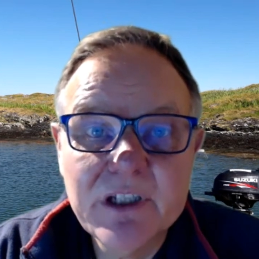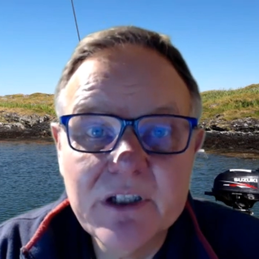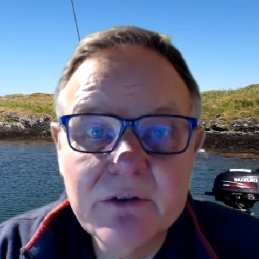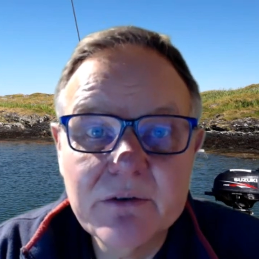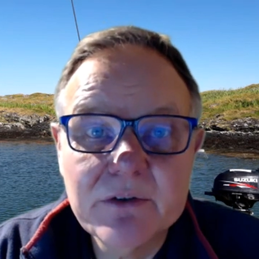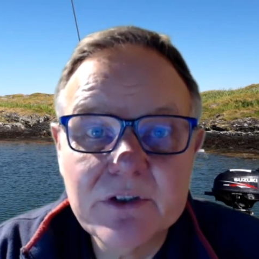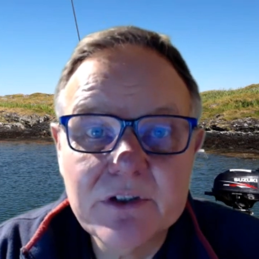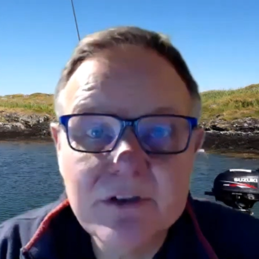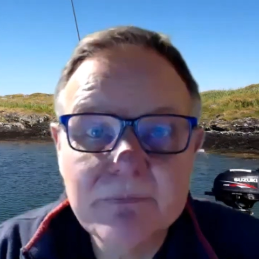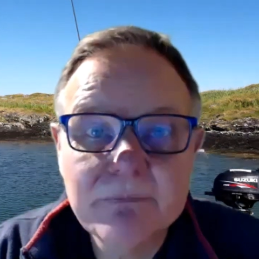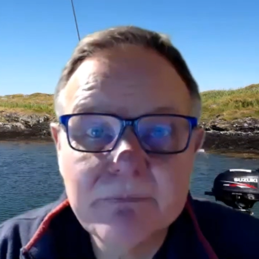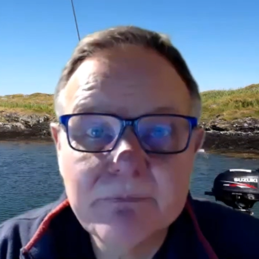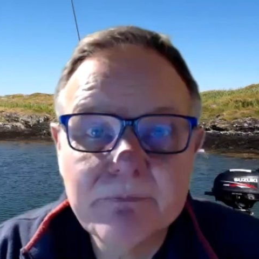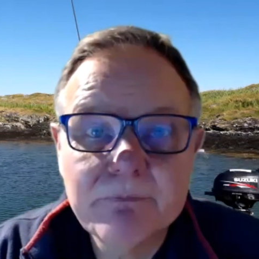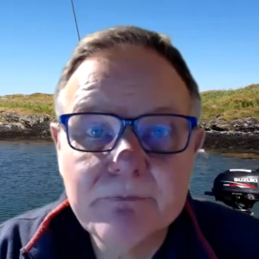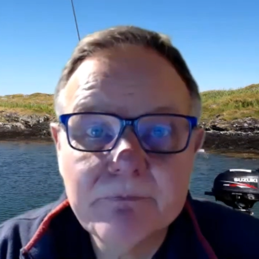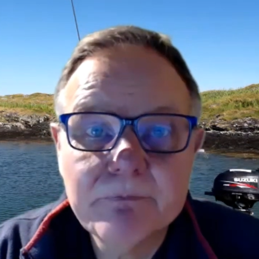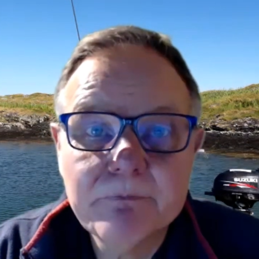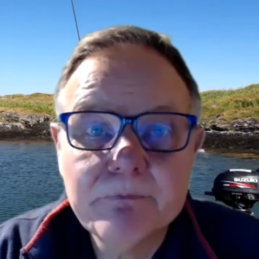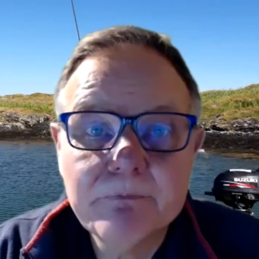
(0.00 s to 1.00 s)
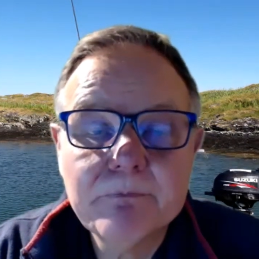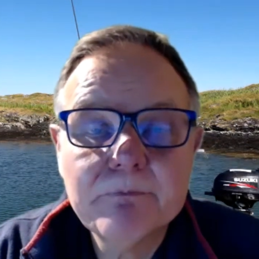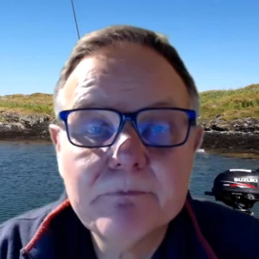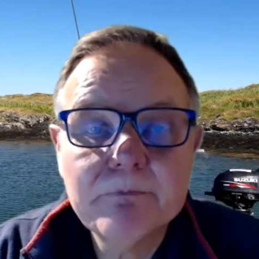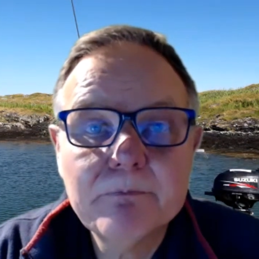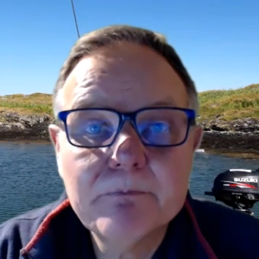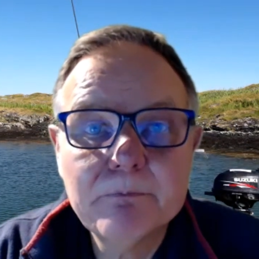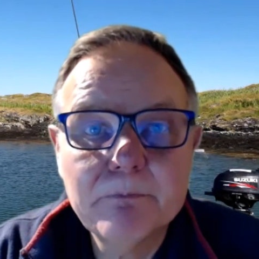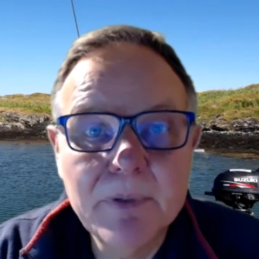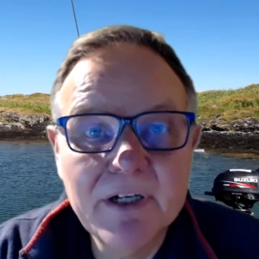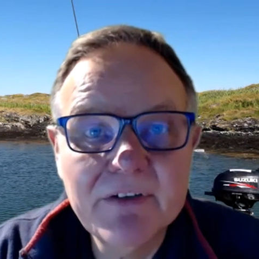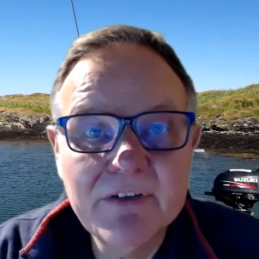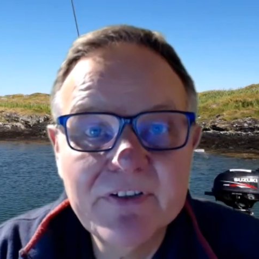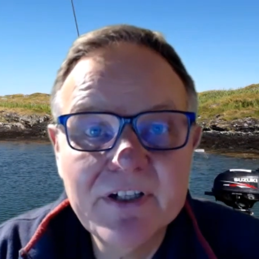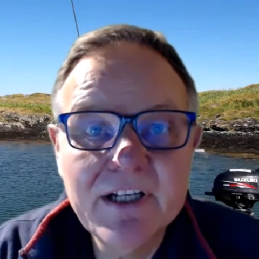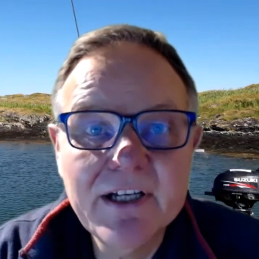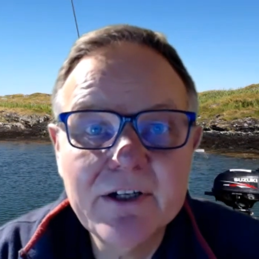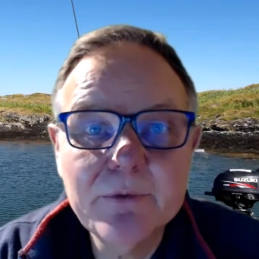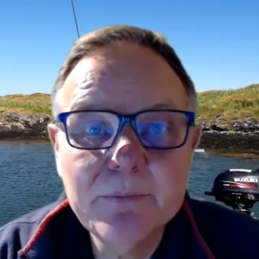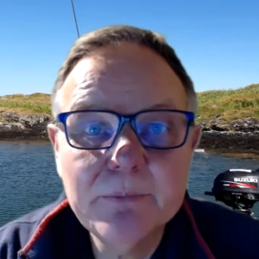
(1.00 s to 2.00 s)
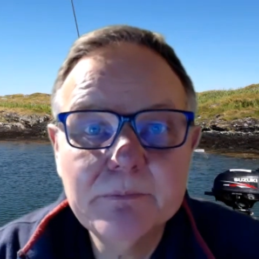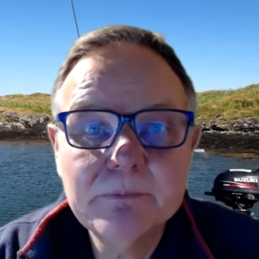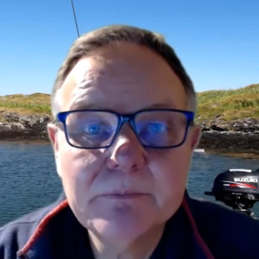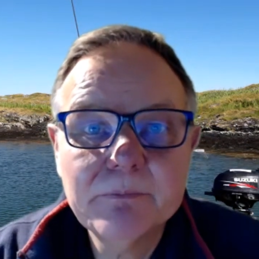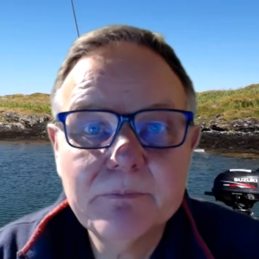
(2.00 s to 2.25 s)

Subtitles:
use. Bye for now.